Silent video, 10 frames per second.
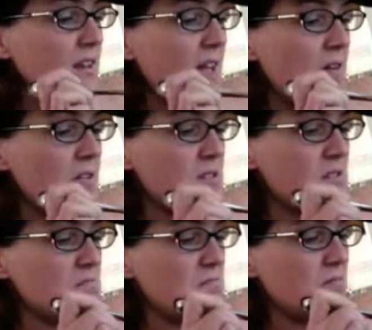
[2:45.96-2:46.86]
now
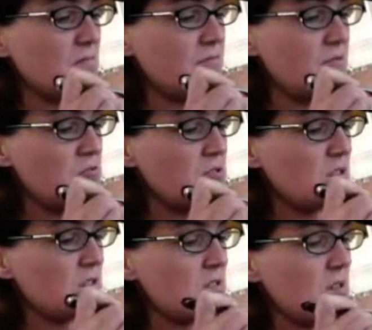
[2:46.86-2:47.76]
it's
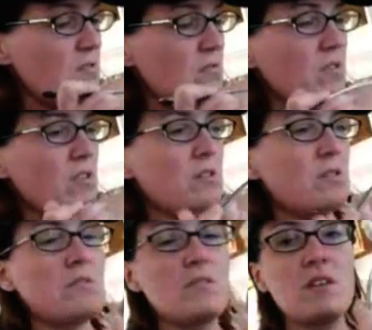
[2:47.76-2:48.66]
frozen, so you could,
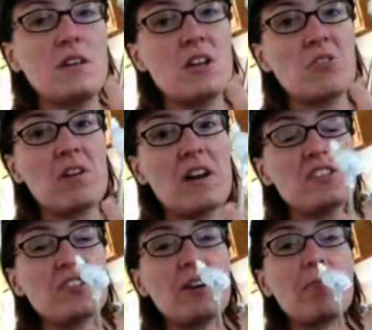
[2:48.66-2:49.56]
you know,
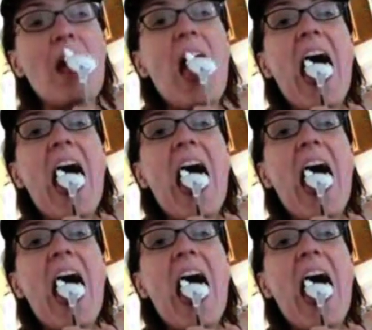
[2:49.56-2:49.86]
ice cream.